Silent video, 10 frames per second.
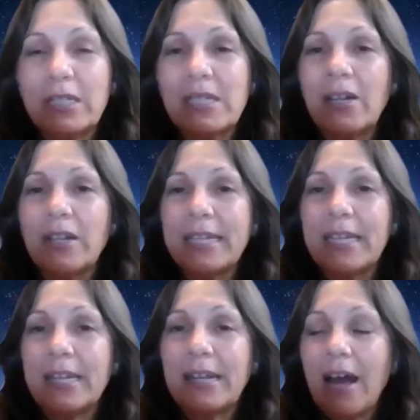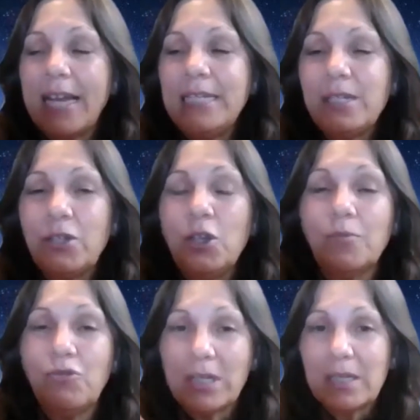It's not like an ice
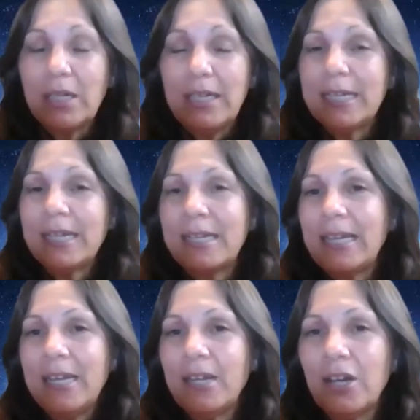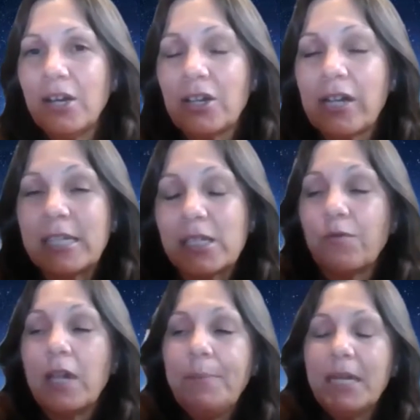cube just sitting in a glass
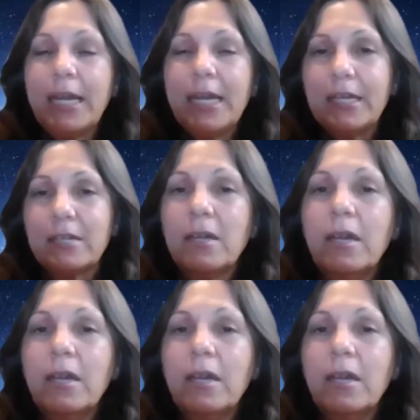of lemonade.